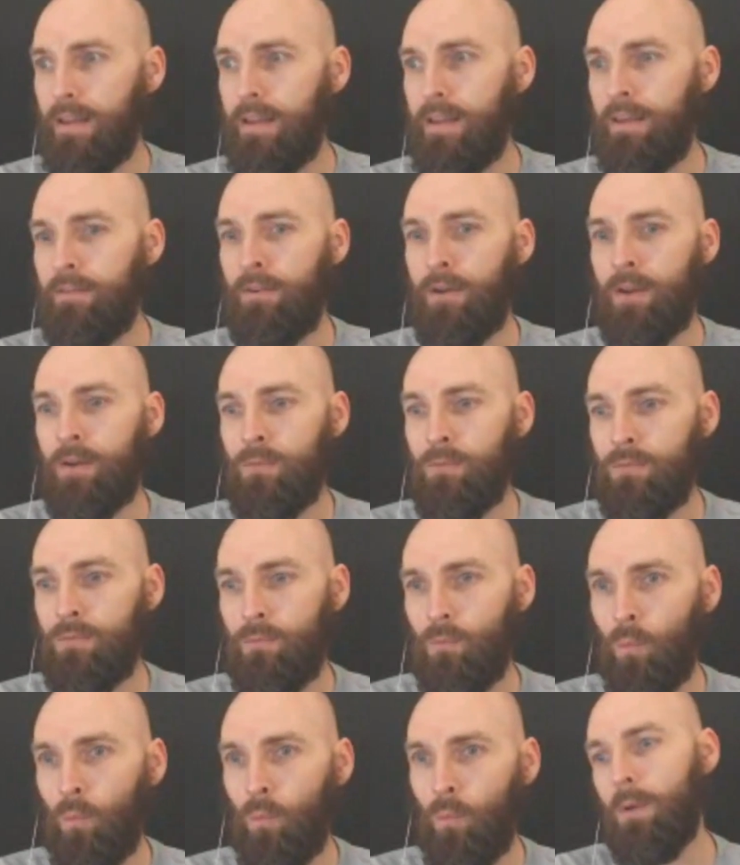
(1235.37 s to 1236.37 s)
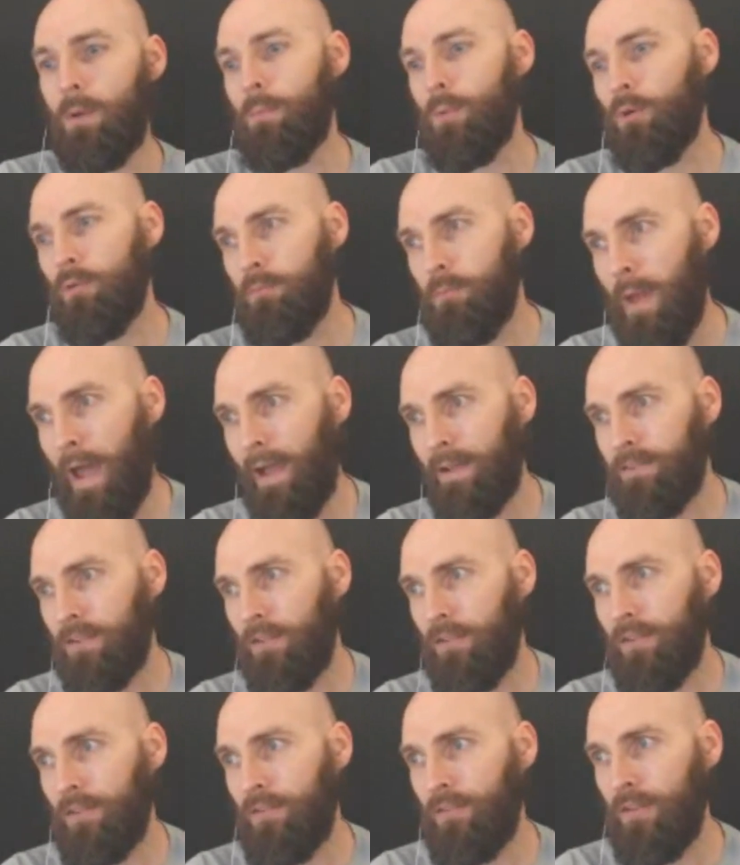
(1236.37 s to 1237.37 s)
even when we moved back to
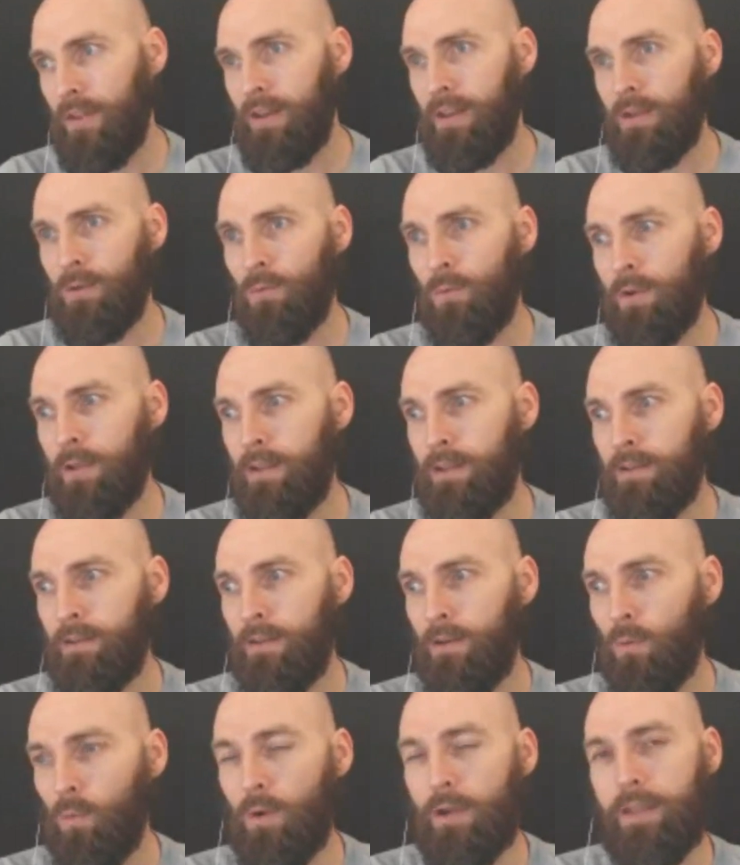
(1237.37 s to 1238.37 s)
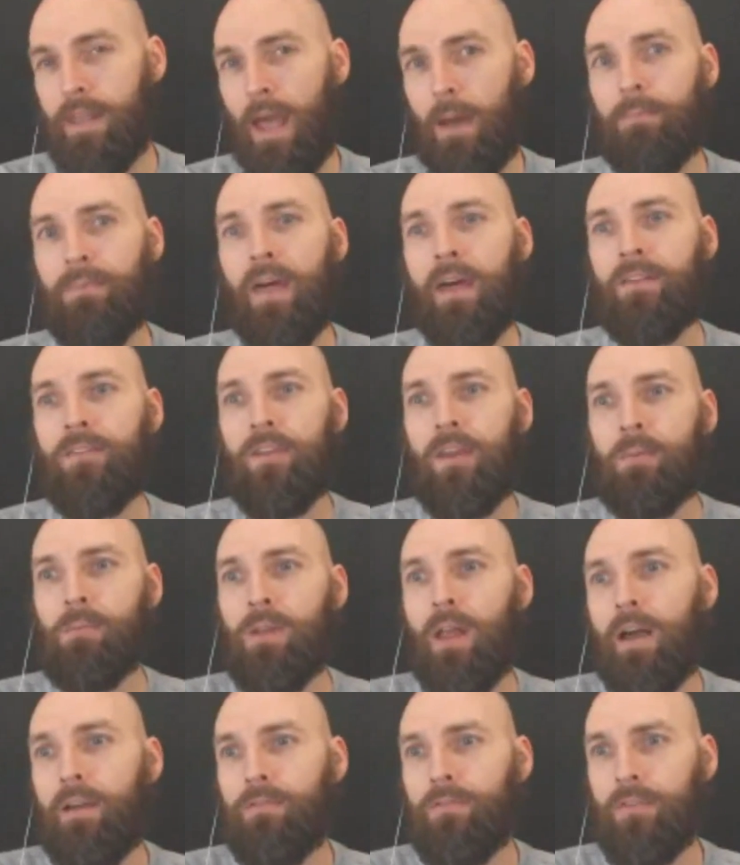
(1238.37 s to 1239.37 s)
the city, we kept that same
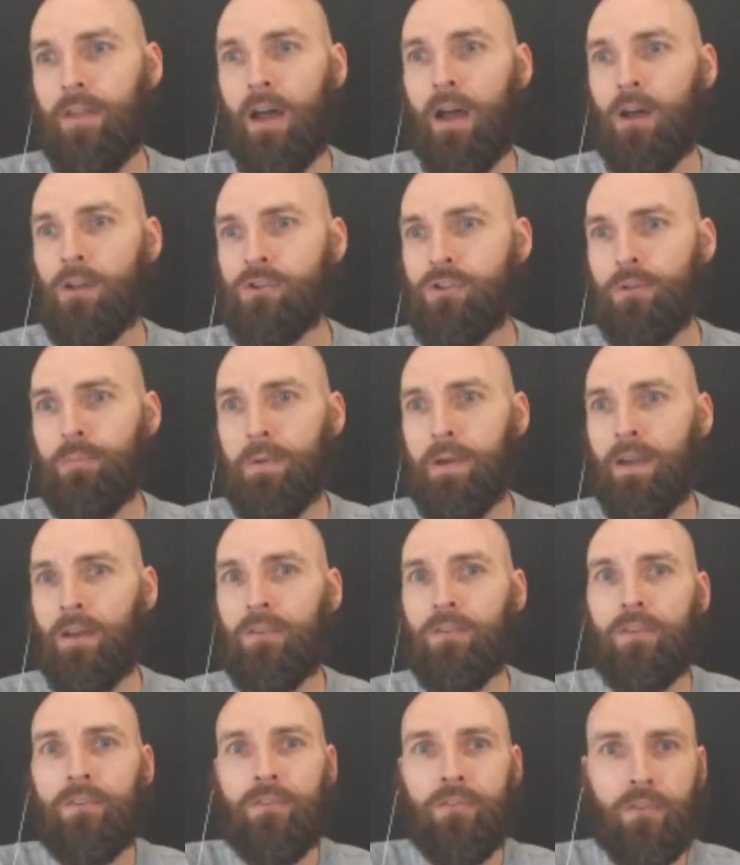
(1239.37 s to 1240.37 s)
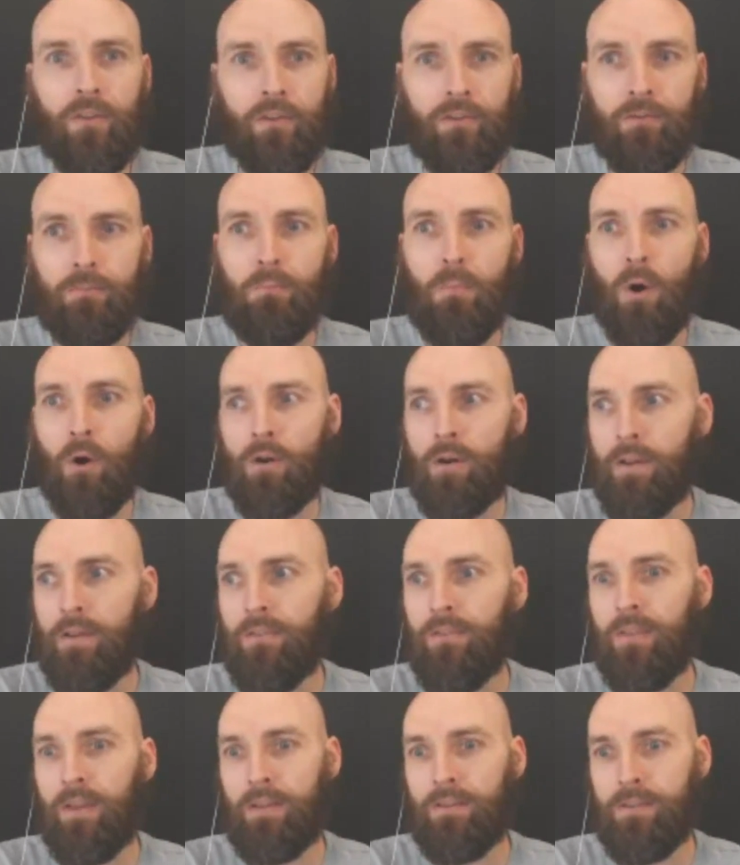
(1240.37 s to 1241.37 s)
lifestyle just because it's the
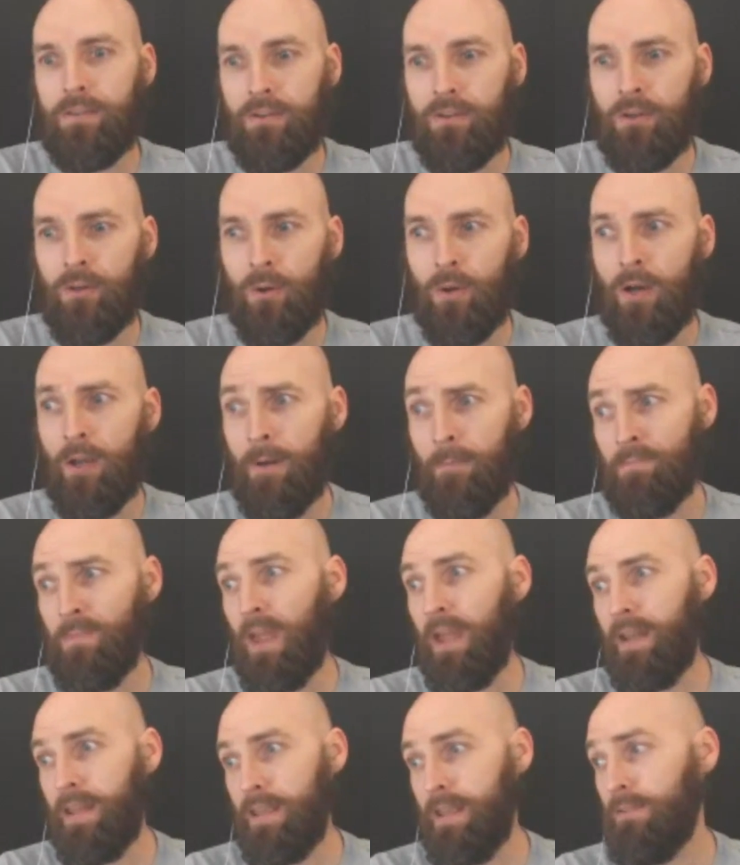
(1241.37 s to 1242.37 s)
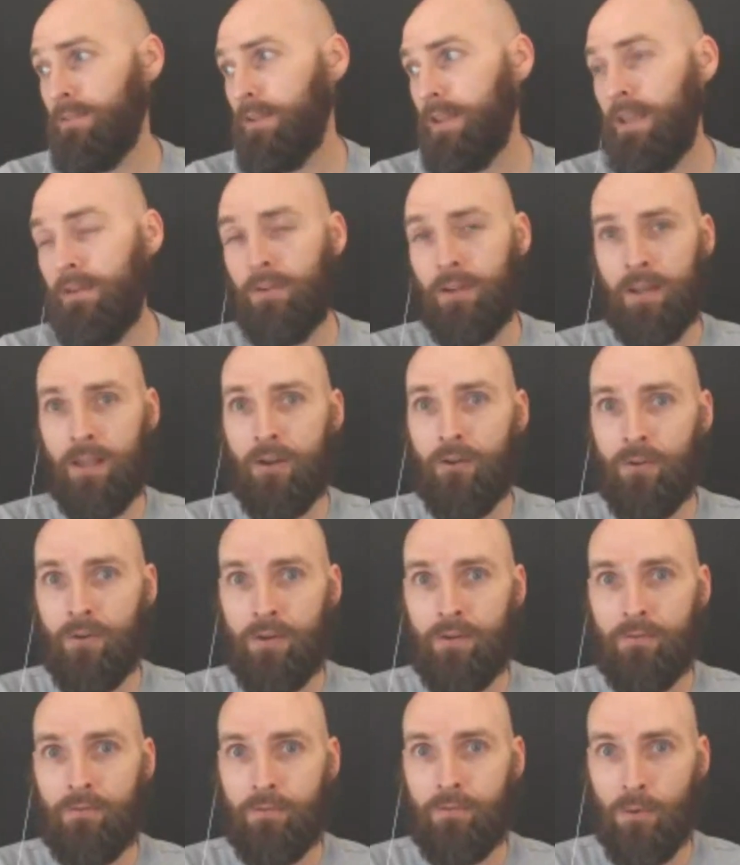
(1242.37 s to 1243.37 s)
smartest thing to do. And even here
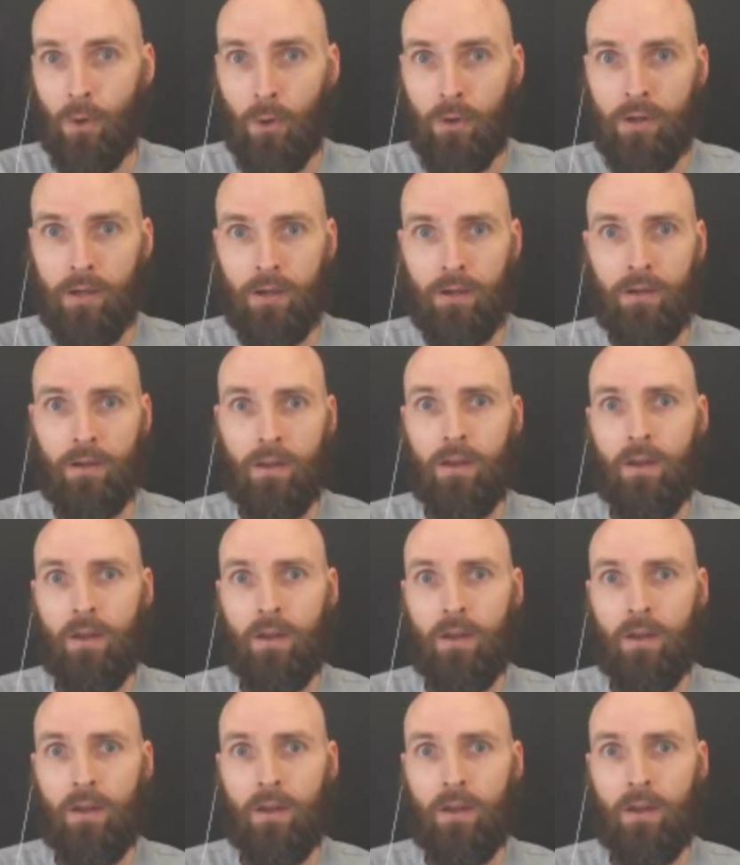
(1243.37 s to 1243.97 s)
in Florida,